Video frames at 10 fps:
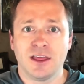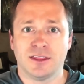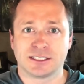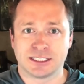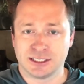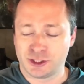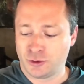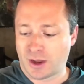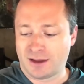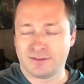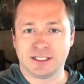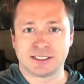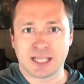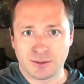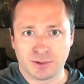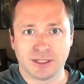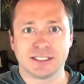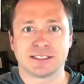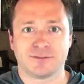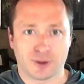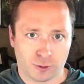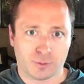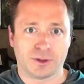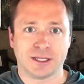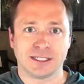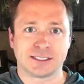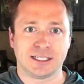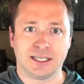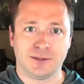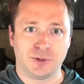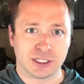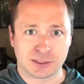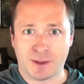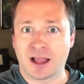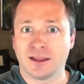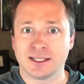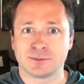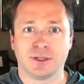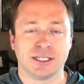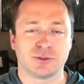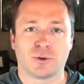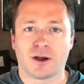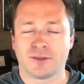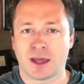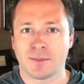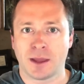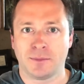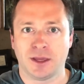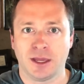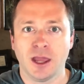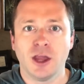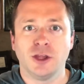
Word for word: This is you have the state police, the federal police, the municipalities police, wherever that might be.